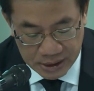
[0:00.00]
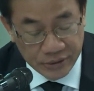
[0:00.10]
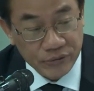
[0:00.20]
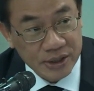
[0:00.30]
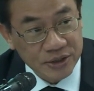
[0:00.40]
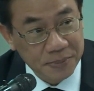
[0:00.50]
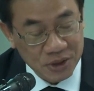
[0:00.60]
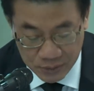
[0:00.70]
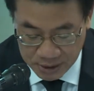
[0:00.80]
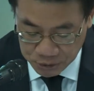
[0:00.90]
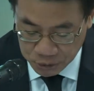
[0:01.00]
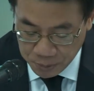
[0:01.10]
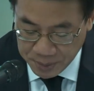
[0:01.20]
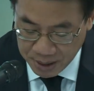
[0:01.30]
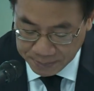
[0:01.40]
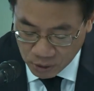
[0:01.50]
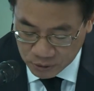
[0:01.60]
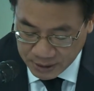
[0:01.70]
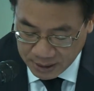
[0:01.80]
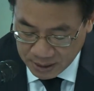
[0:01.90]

difference between the two peoples